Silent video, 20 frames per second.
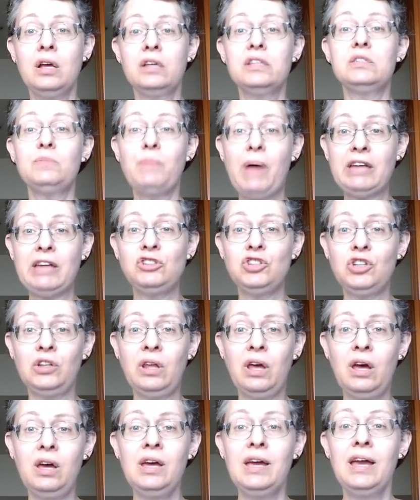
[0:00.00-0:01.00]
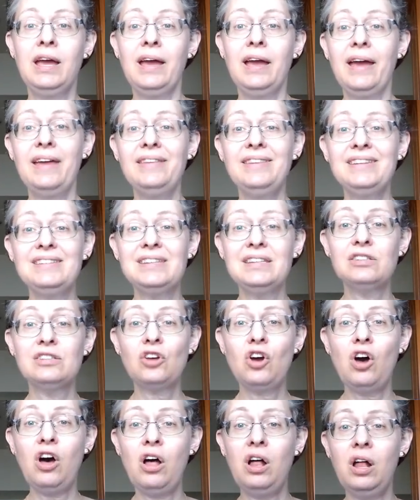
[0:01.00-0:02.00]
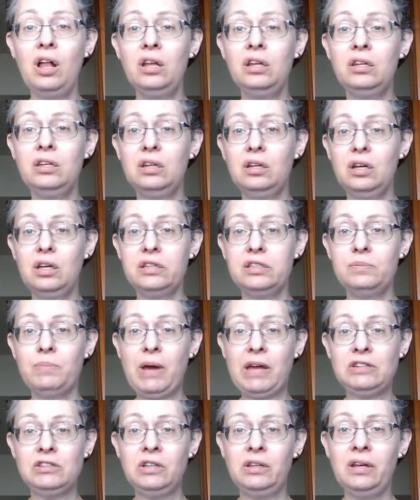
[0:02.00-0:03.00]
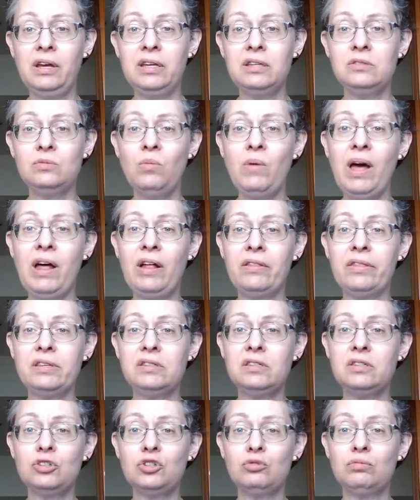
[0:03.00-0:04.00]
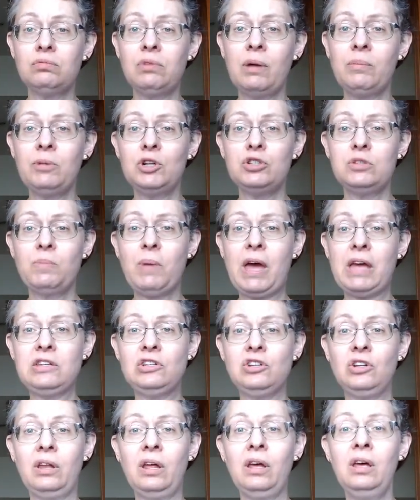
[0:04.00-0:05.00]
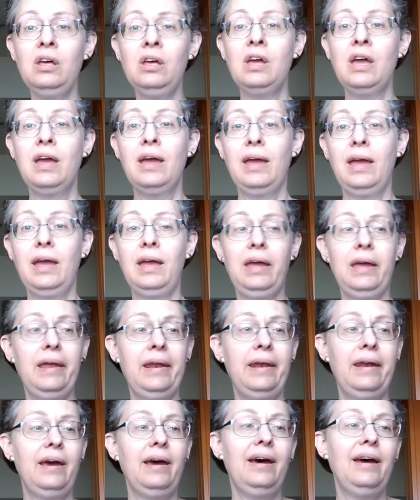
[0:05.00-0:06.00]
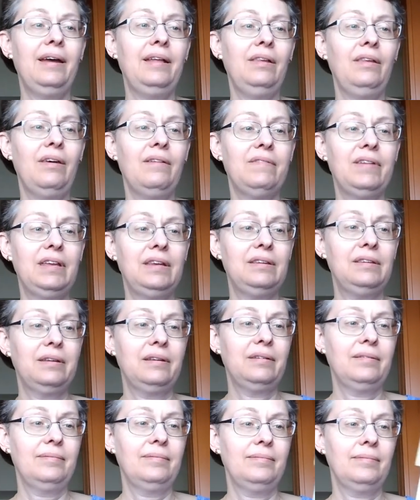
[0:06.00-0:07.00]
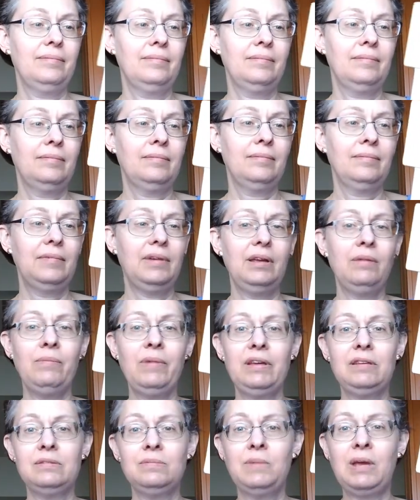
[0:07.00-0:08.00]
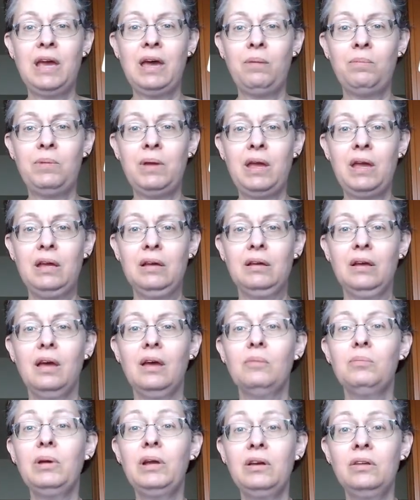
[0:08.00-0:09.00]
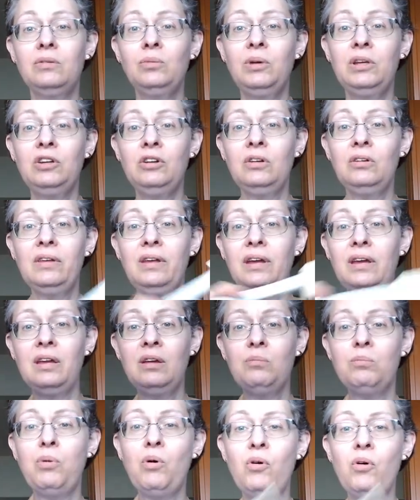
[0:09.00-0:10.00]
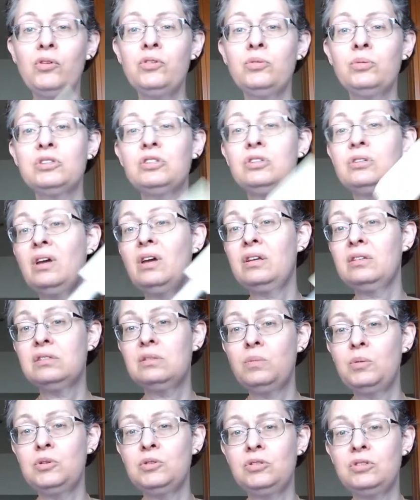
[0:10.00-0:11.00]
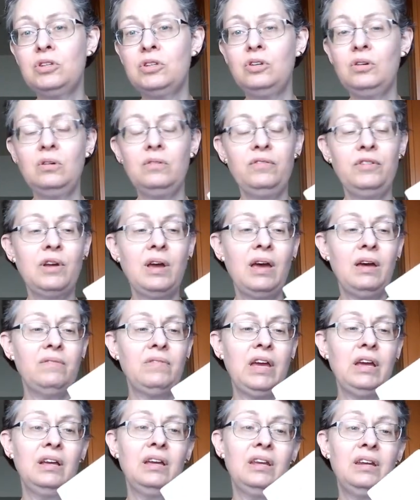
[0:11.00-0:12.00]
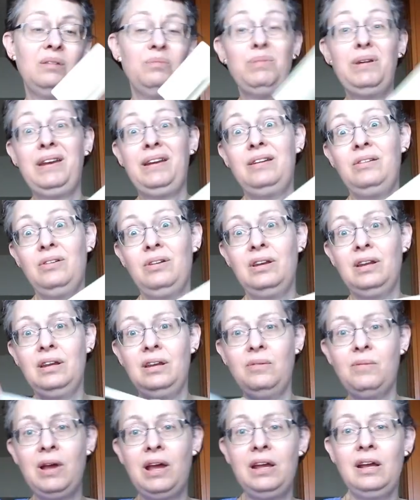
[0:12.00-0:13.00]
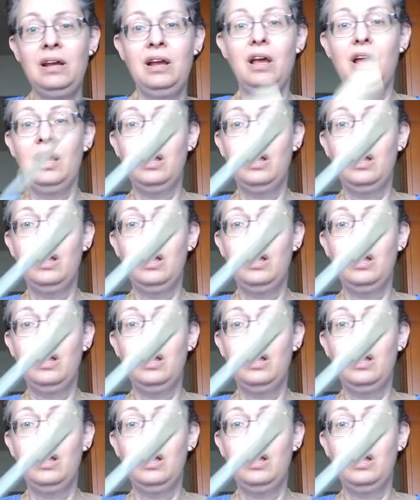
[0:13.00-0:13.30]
spatula. And this is called a spatula as well. This is a rubber spatula, and I love it. It makes me happy. Because when you're licking bowls, which you're not supposed to do if you have egg in it, but I do it anyway,